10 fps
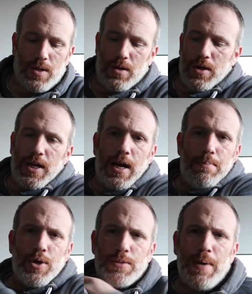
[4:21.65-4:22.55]
I'm gonna go and
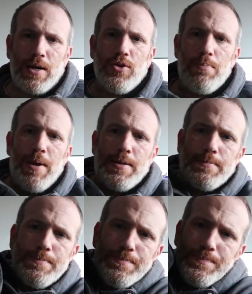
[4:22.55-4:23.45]
put this back on the bed.
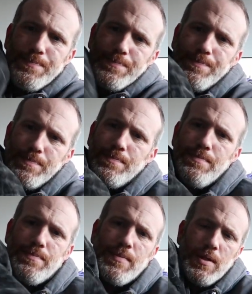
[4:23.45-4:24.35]

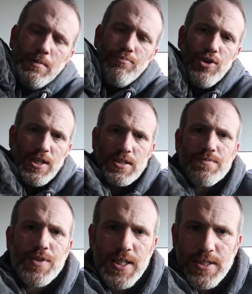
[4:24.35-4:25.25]
Brilliant
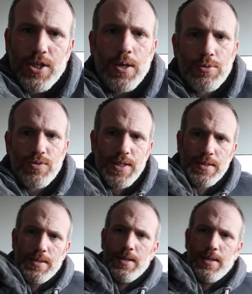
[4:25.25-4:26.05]
for these times we're in.